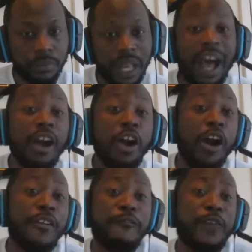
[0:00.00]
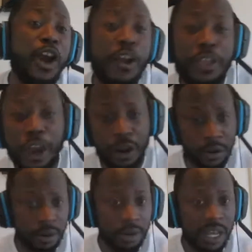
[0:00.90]
I'll go even further.
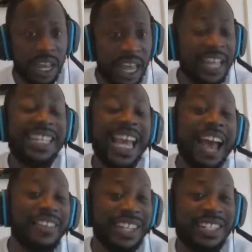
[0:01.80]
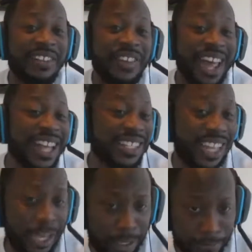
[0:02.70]
Kevin
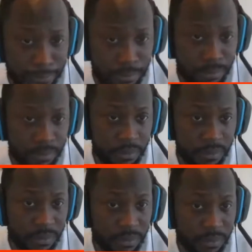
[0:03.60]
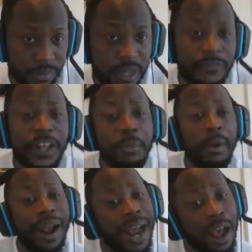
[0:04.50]
Stefanski for the
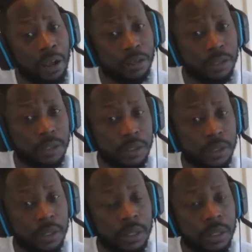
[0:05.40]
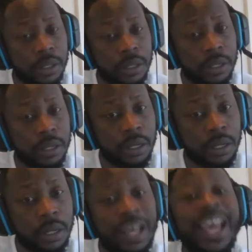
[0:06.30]
Browns
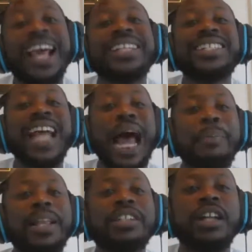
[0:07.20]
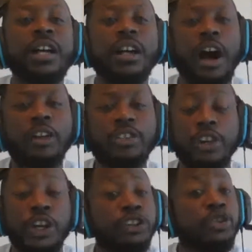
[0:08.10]
established a culture.
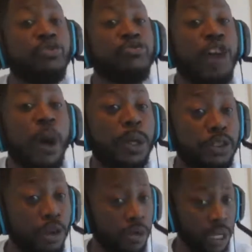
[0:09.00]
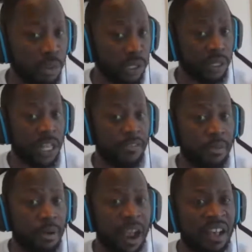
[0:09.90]
You know what you're going to get with the Cleveland
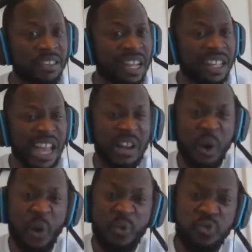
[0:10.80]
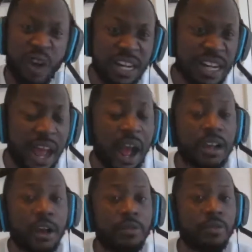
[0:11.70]
Browns. They're going to run it down
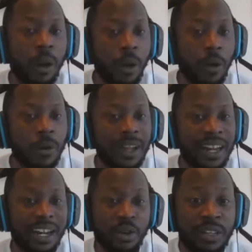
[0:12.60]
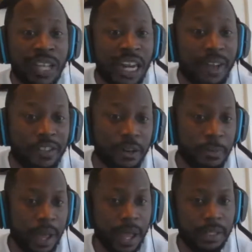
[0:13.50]
your throat, and they're going to get after the
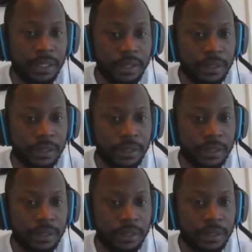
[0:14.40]
passer.